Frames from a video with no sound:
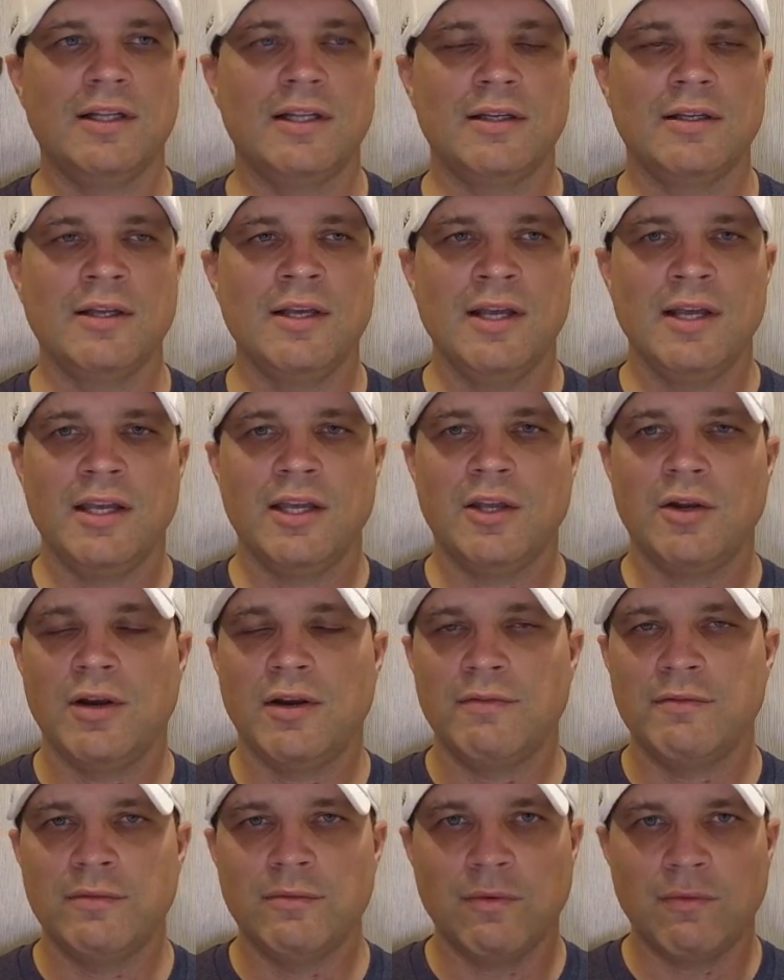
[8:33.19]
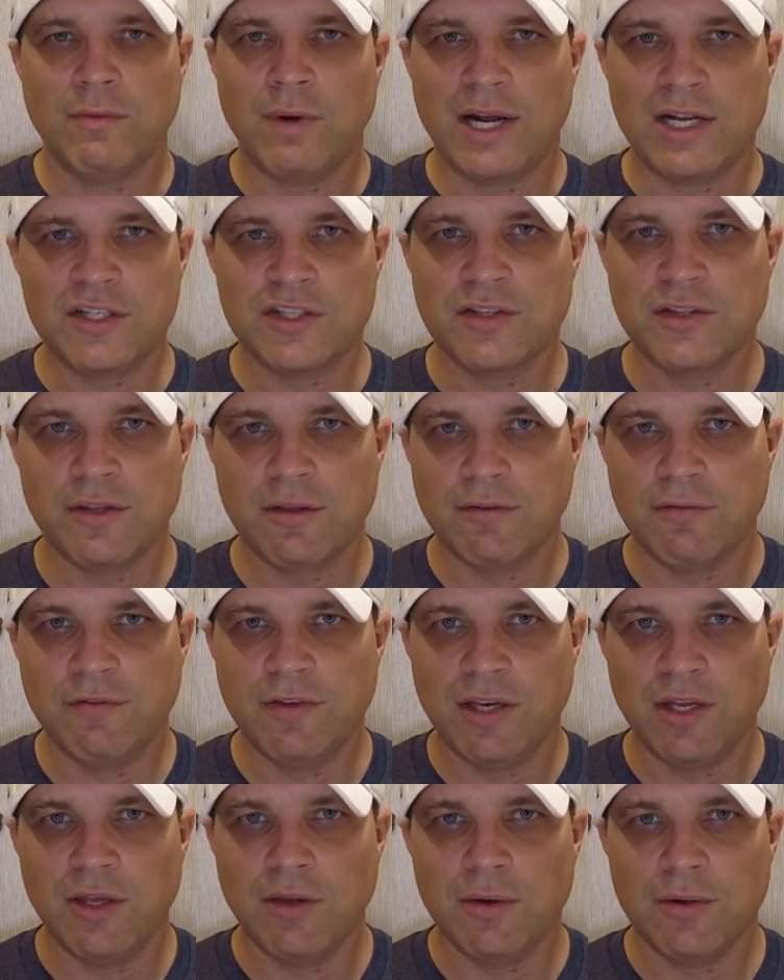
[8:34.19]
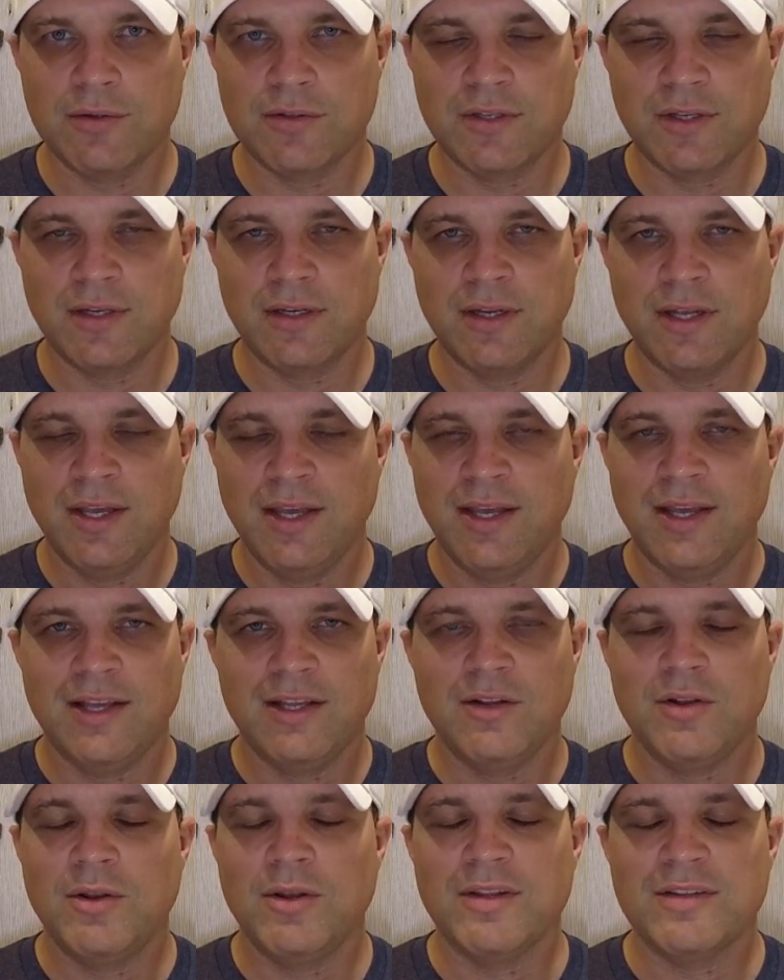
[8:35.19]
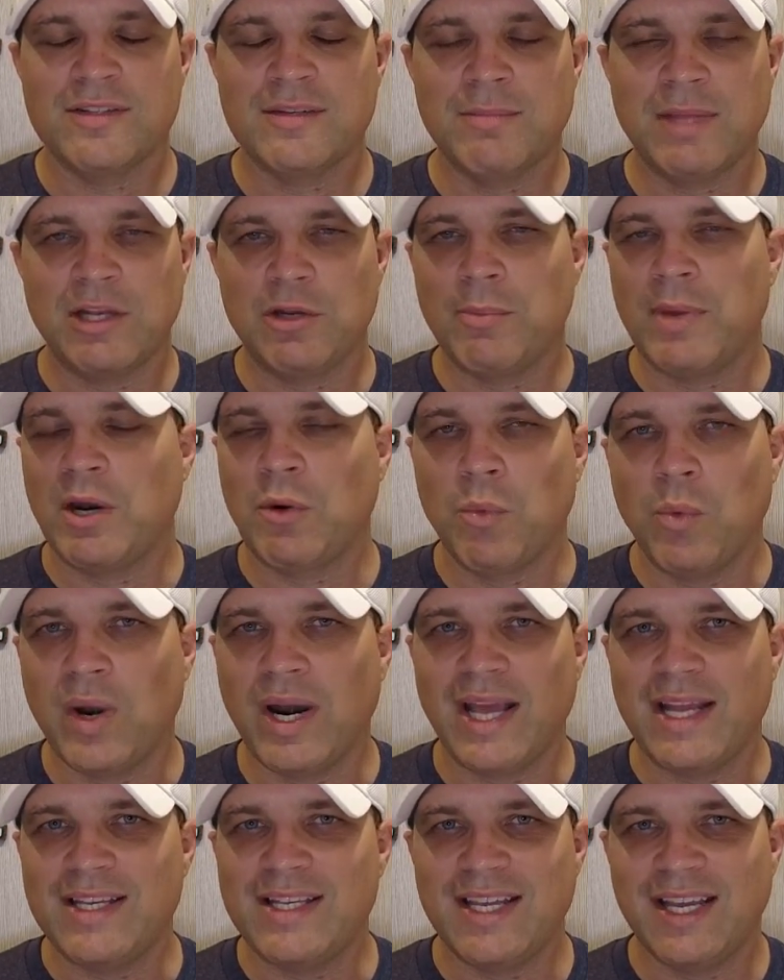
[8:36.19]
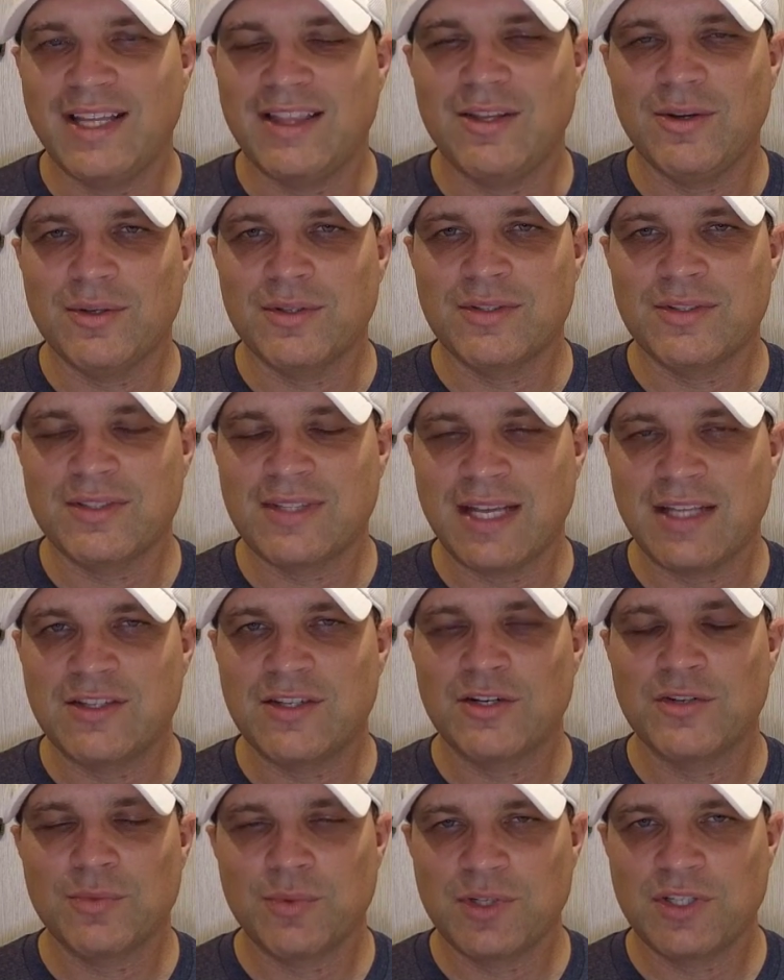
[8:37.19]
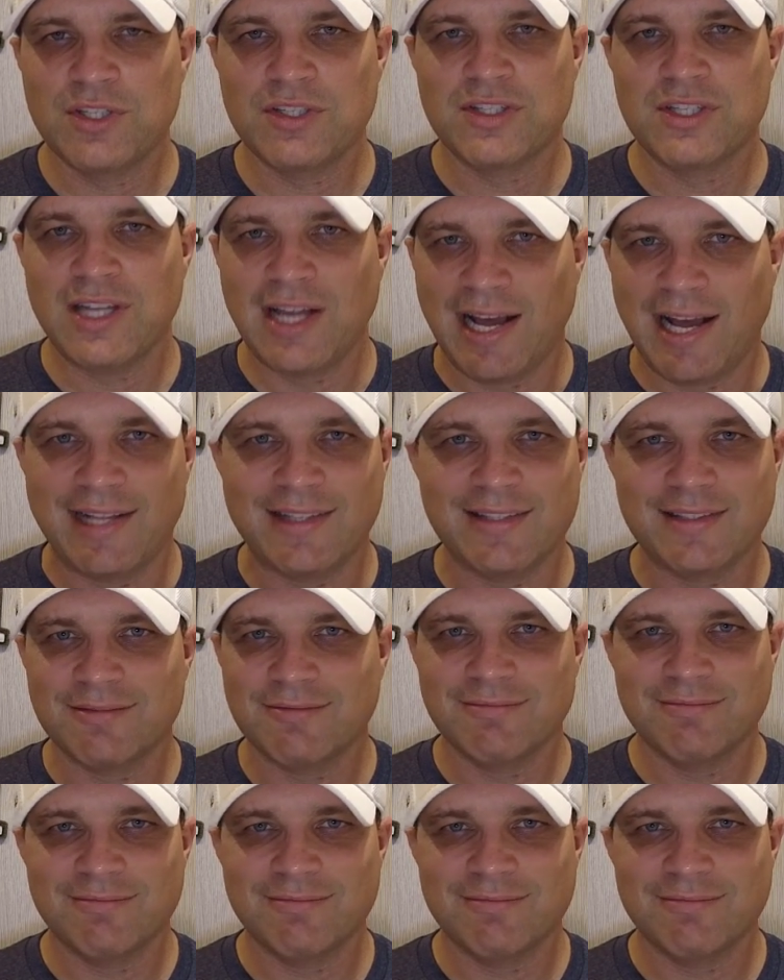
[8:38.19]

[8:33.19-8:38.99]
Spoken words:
And you know, I've watched the videos, and it seemed like no matter what I did, those sensors would just not